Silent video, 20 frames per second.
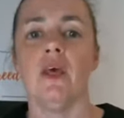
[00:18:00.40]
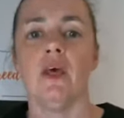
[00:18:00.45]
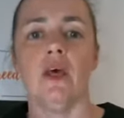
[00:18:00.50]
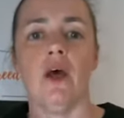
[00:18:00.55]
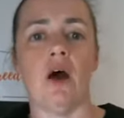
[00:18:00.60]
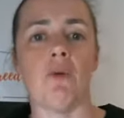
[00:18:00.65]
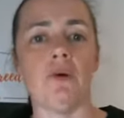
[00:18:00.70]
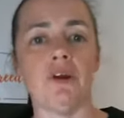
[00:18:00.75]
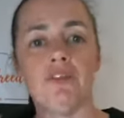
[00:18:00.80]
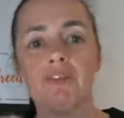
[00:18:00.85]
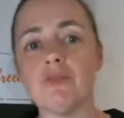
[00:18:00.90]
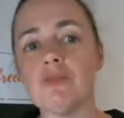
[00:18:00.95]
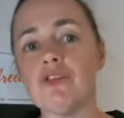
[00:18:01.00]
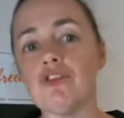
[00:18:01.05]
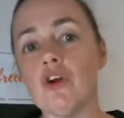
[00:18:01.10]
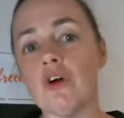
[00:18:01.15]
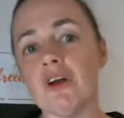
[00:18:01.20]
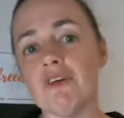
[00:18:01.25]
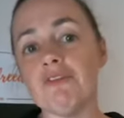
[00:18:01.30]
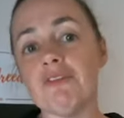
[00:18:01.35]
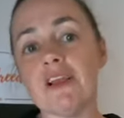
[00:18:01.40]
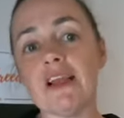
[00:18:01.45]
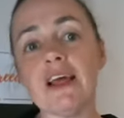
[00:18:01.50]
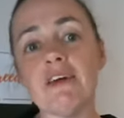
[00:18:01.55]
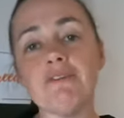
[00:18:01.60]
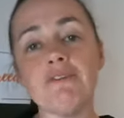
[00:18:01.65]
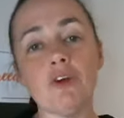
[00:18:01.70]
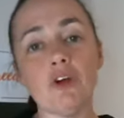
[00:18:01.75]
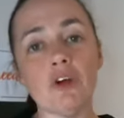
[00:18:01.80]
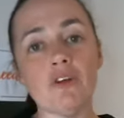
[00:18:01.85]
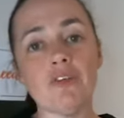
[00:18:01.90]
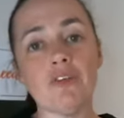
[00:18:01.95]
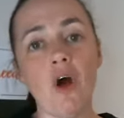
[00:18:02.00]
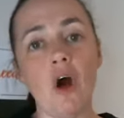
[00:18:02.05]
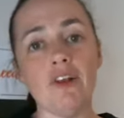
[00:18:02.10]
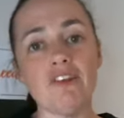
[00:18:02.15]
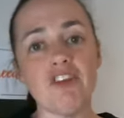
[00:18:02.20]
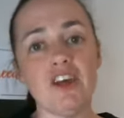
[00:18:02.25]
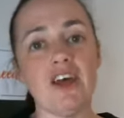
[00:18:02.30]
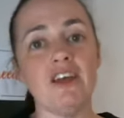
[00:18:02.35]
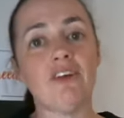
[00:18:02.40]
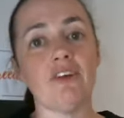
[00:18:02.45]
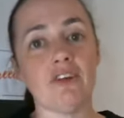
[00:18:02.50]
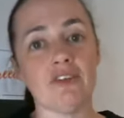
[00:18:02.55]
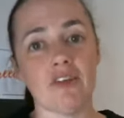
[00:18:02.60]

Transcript: I wanted some strong affiliate focused content because